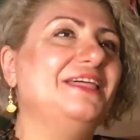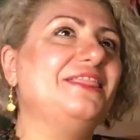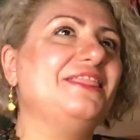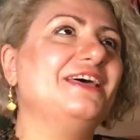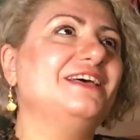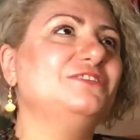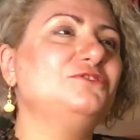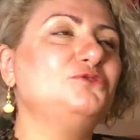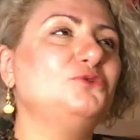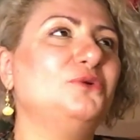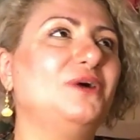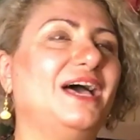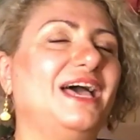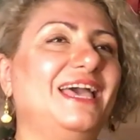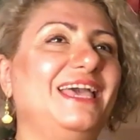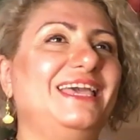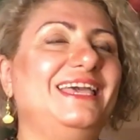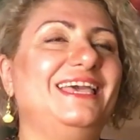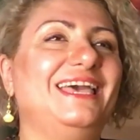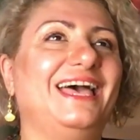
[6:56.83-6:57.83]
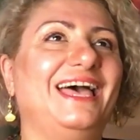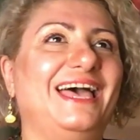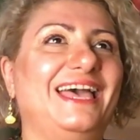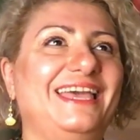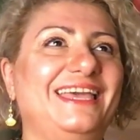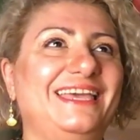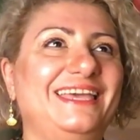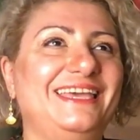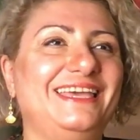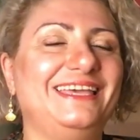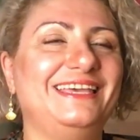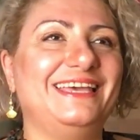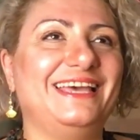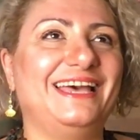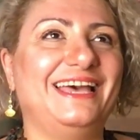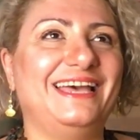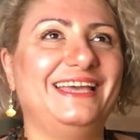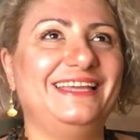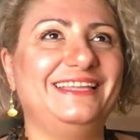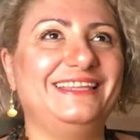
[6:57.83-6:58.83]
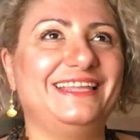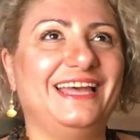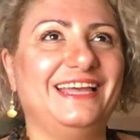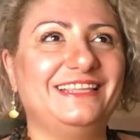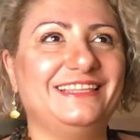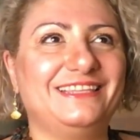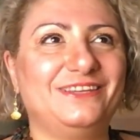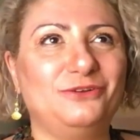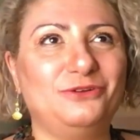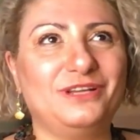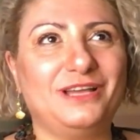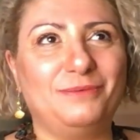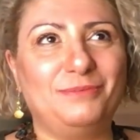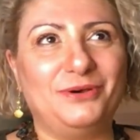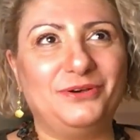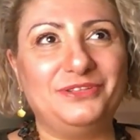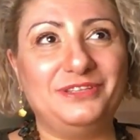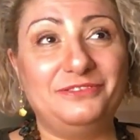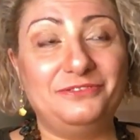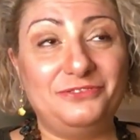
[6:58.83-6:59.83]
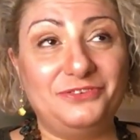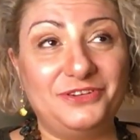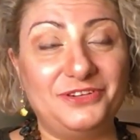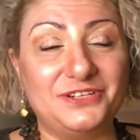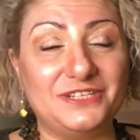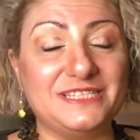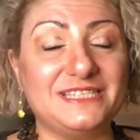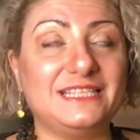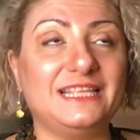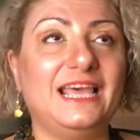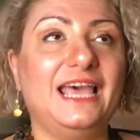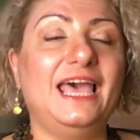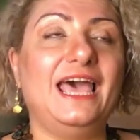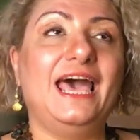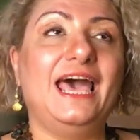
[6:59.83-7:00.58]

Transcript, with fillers: That's why I, I, I talk about it first.